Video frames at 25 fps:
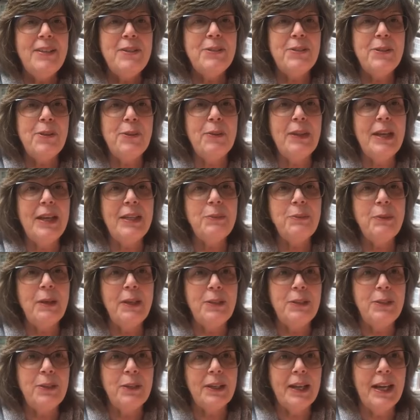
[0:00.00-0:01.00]
So that's why
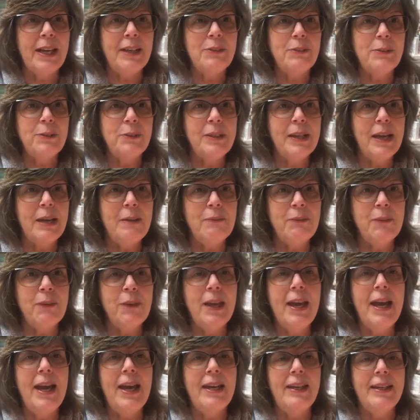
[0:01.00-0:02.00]
I took extra time for
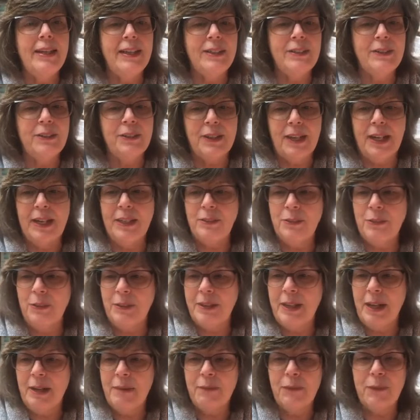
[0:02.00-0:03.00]
that. I took
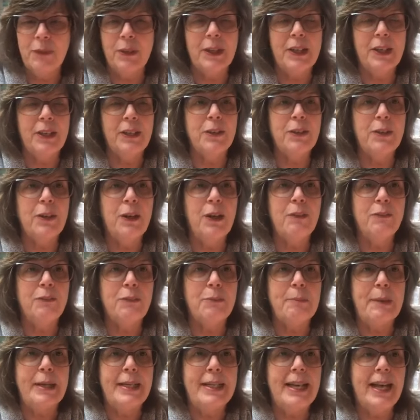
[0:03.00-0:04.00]
extra time for a care call
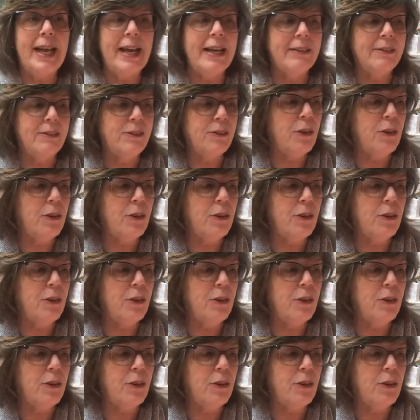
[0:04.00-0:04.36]
for my dad.